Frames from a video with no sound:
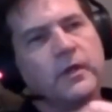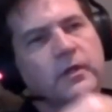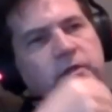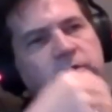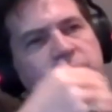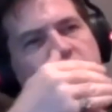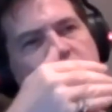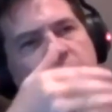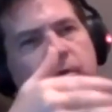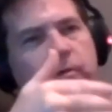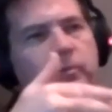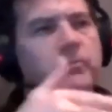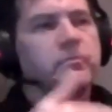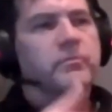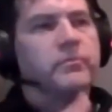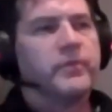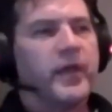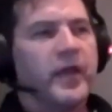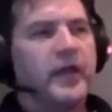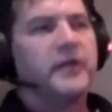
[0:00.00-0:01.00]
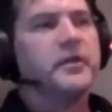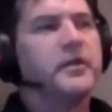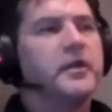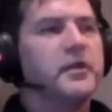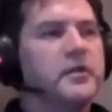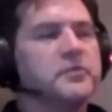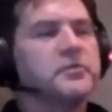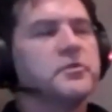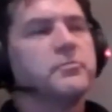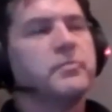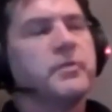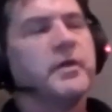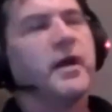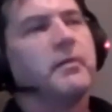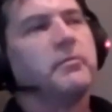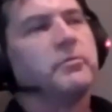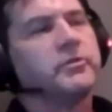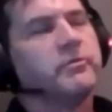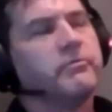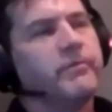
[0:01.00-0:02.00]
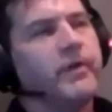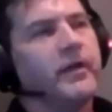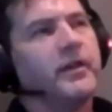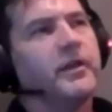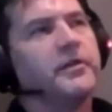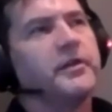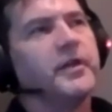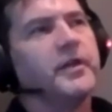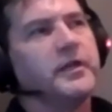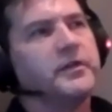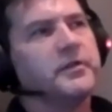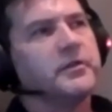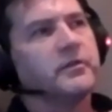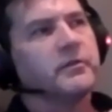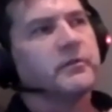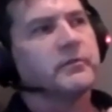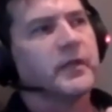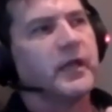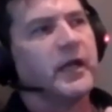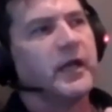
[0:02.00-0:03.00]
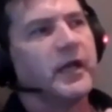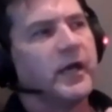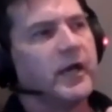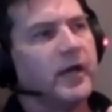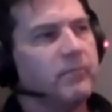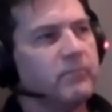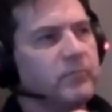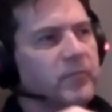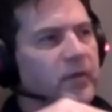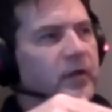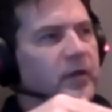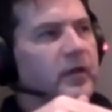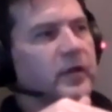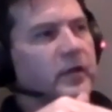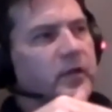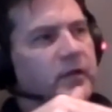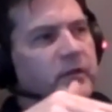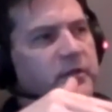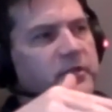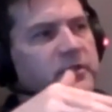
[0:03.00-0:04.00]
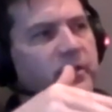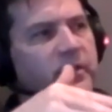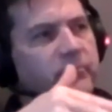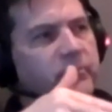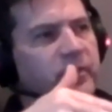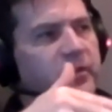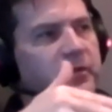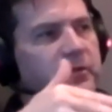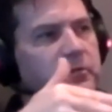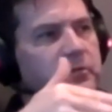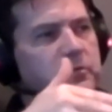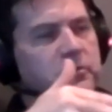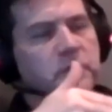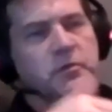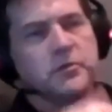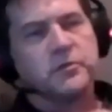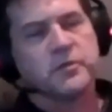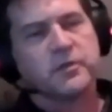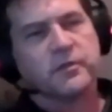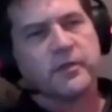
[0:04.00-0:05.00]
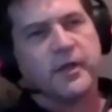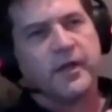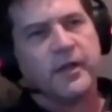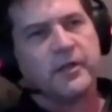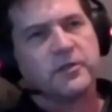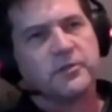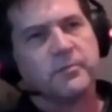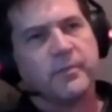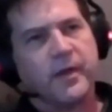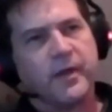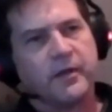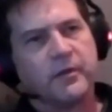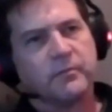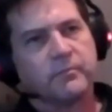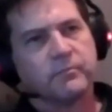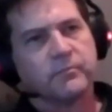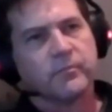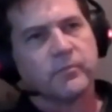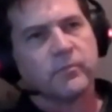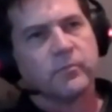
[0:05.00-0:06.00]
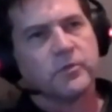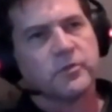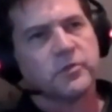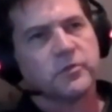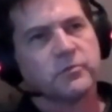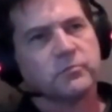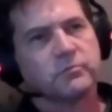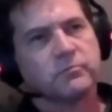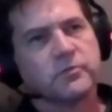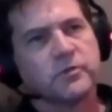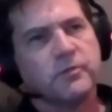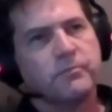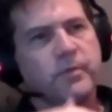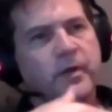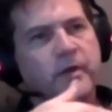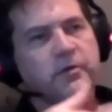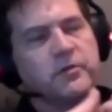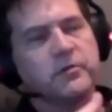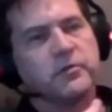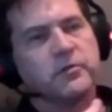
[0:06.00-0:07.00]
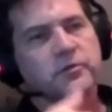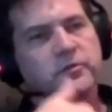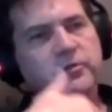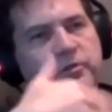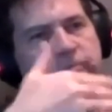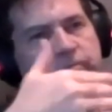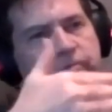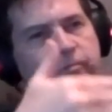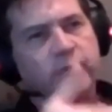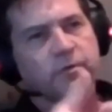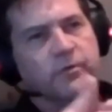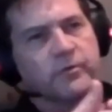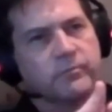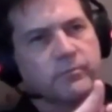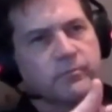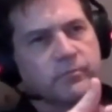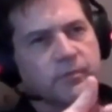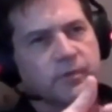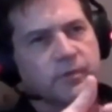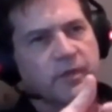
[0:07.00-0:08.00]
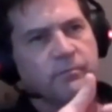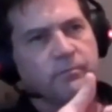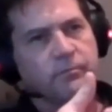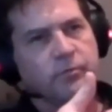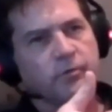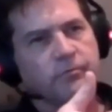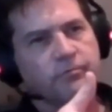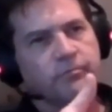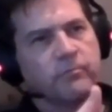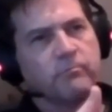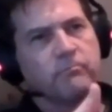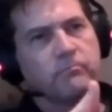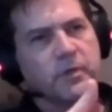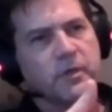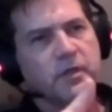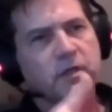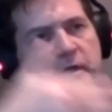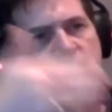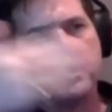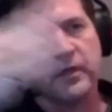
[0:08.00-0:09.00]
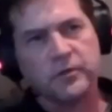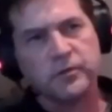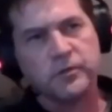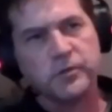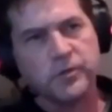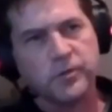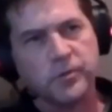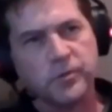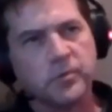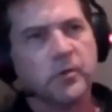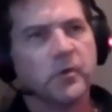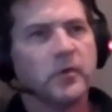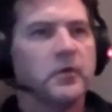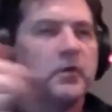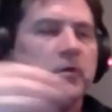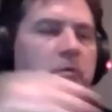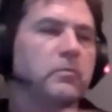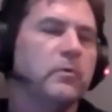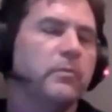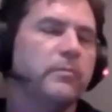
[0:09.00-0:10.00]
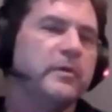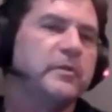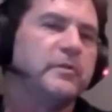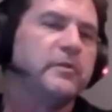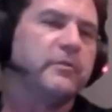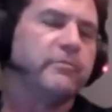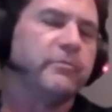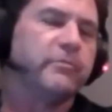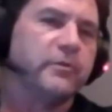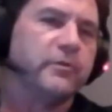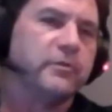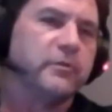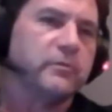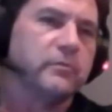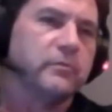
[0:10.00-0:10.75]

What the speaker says: So they need to be able to validate something using the HMAC, which, depending on different input from me and you, will be different.